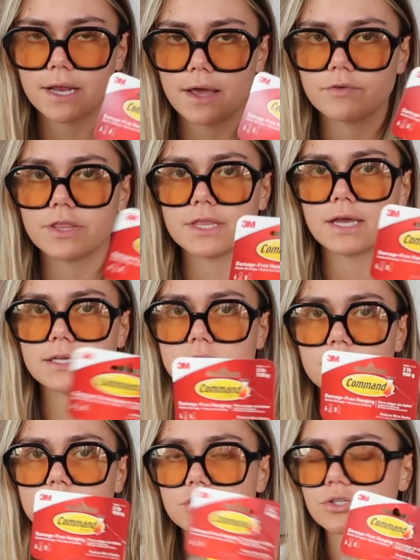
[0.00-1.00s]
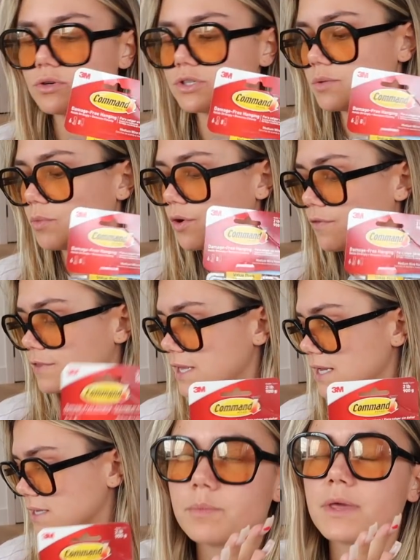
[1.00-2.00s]
and everything, so I just got some more of
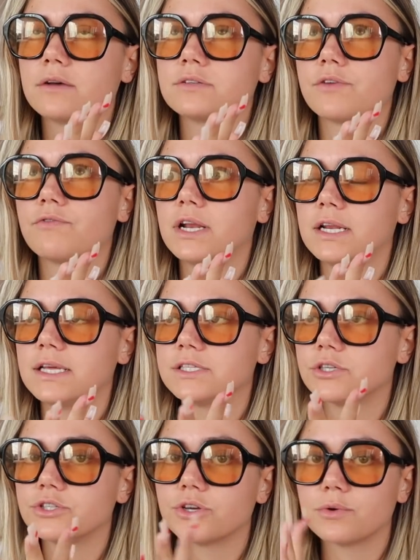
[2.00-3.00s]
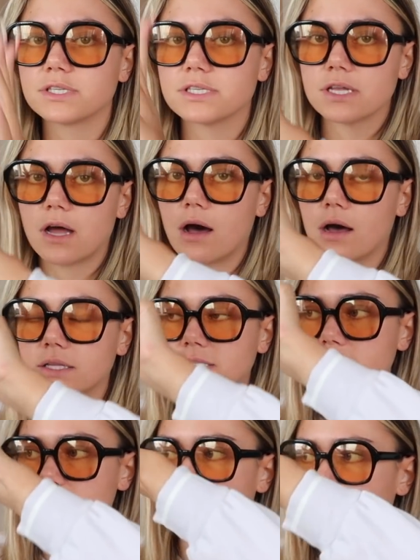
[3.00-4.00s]
these. Something else I really need to do is start
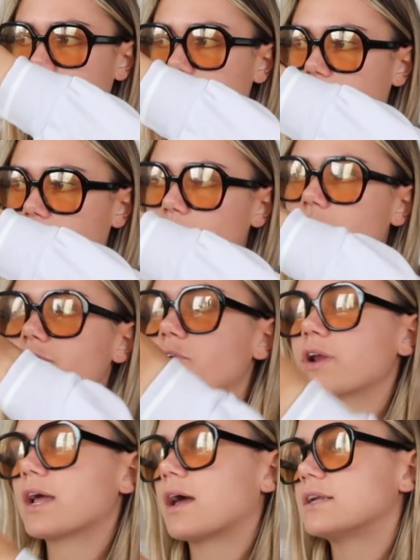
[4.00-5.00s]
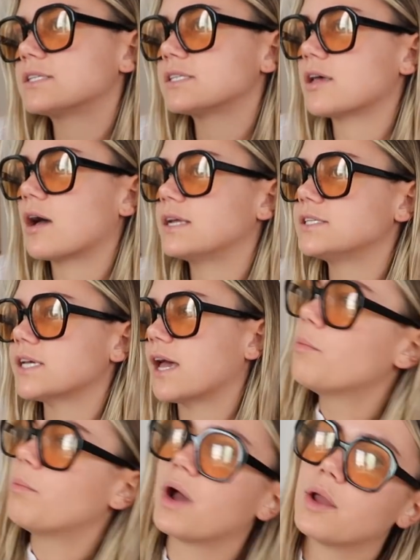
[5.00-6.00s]
designing. Well, I've already kind of designed
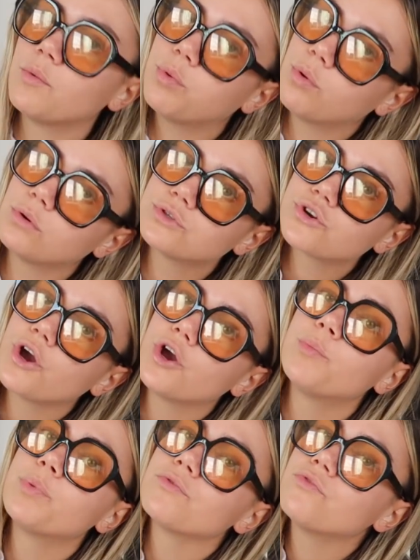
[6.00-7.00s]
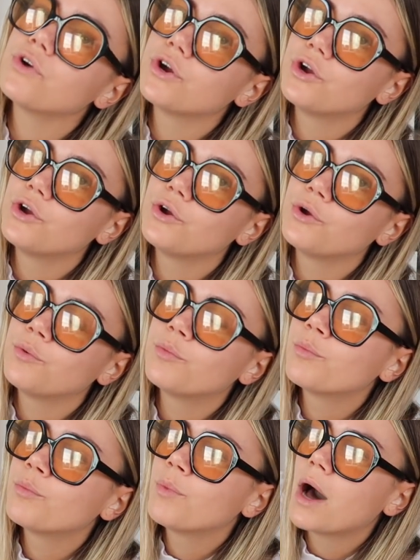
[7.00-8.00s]
it. My wardrobe
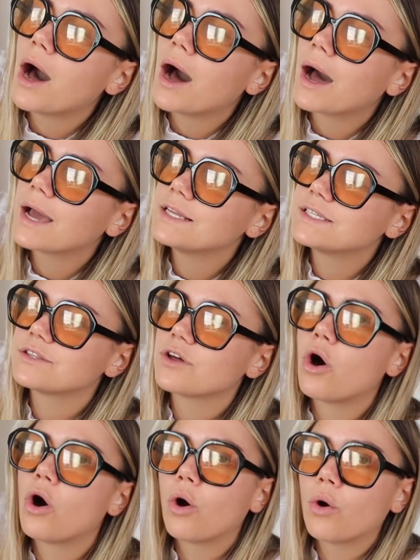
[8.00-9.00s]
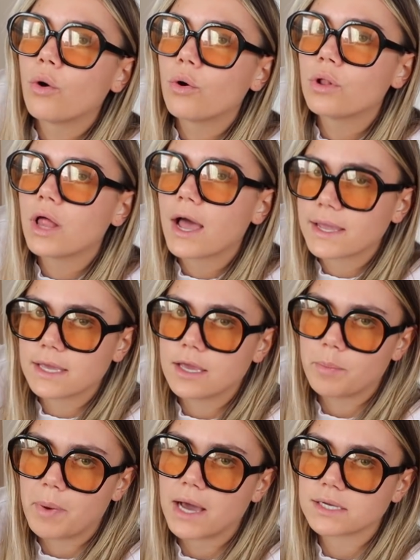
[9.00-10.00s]
room, I did the whole
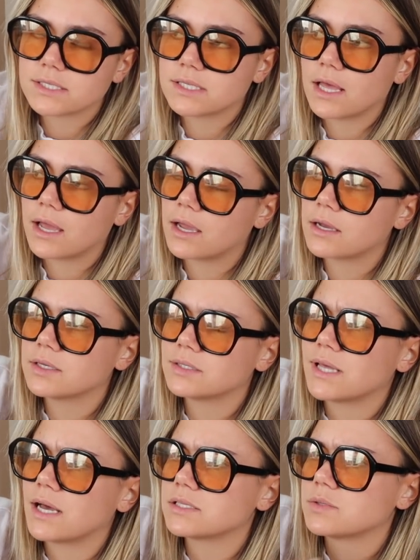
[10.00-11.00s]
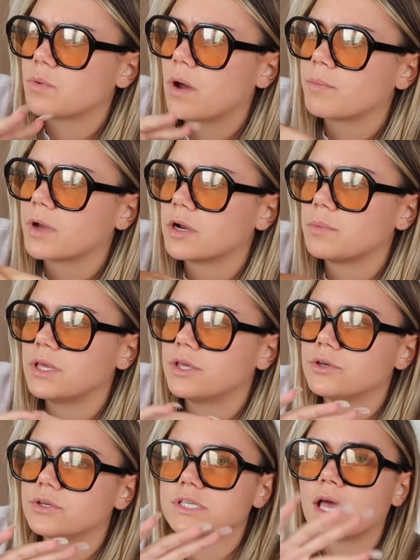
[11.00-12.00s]
Ikea PAX thing, because that's what I'm going to be
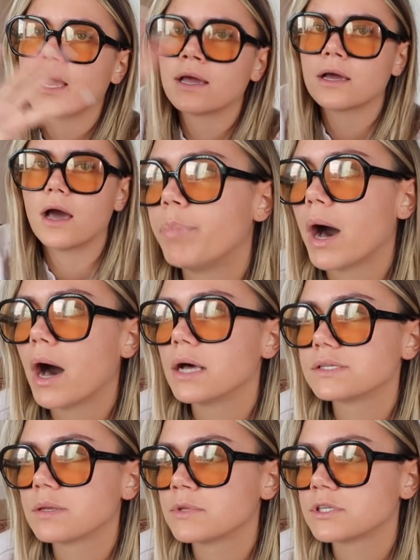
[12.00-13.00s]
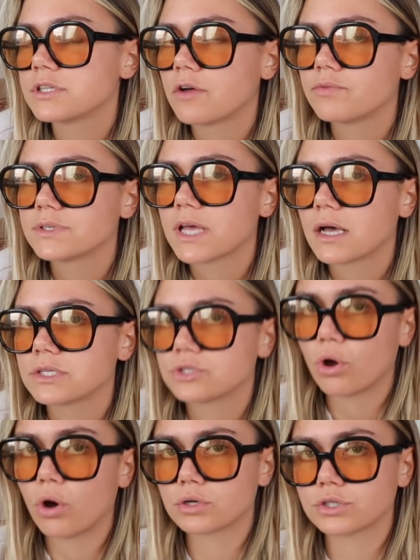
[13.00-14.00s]
using, but some of the stuff was out of
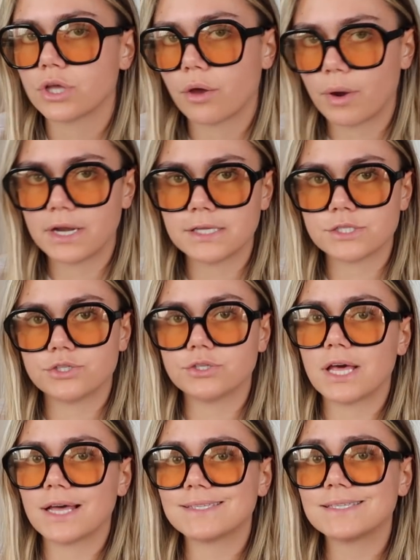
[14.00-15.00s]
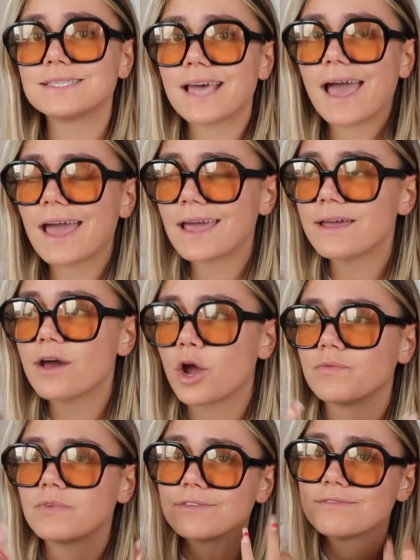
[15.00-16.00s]
stock, so I need to do that today.
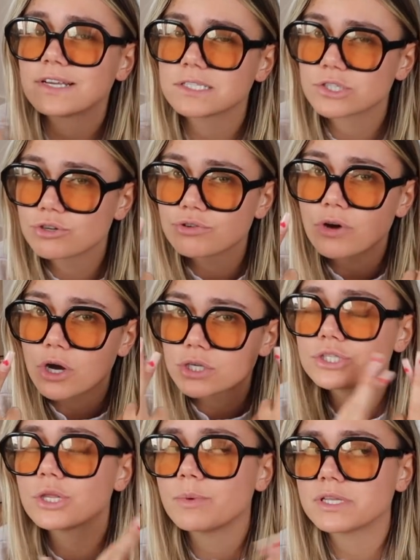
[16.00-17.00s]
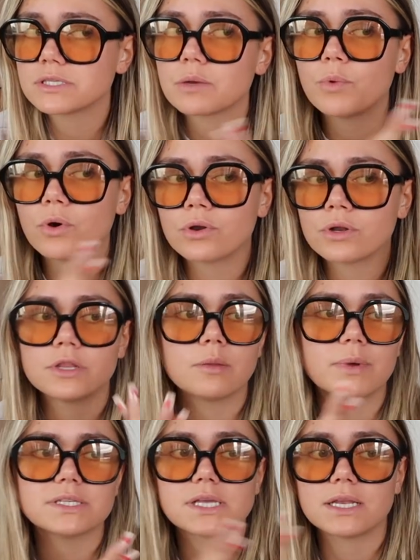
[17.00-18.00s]
Hopefully, fingers crossed, the bits I want and the
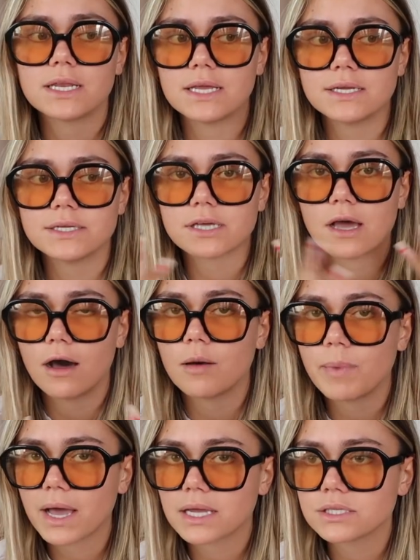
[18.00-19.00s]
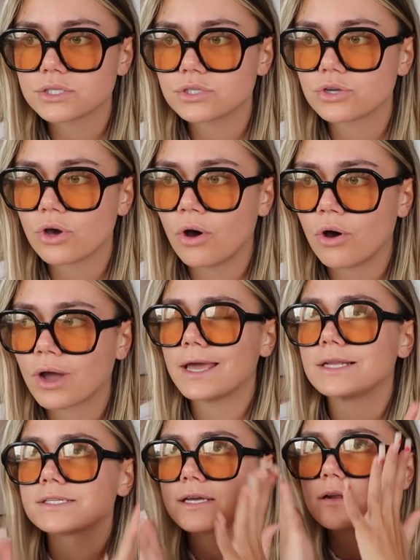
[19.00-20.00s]
bits I need are back in stock
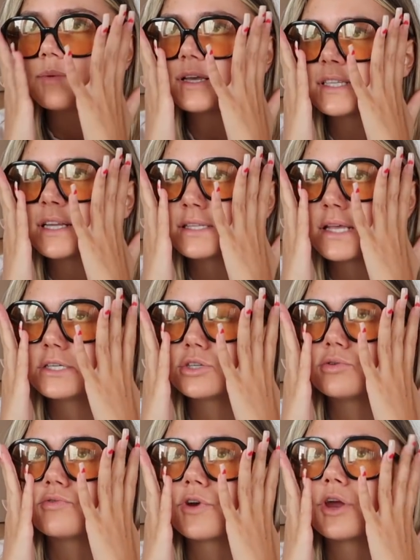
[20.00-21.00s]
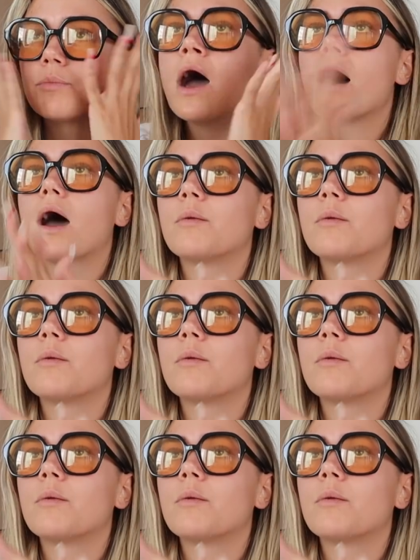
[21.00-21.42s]
it is going to be a sensational room.